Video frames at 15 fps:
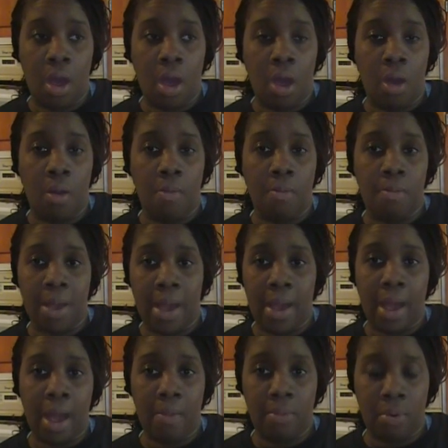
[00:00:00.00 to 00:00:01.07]
My
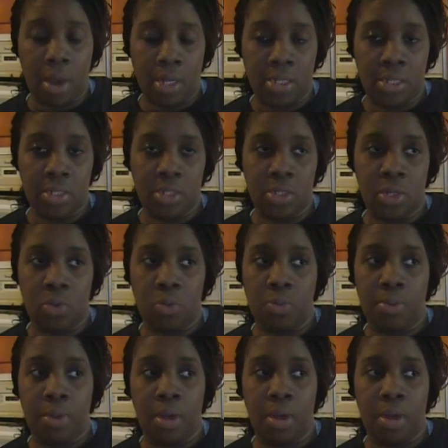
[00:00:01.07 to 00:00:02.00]
hot process soap,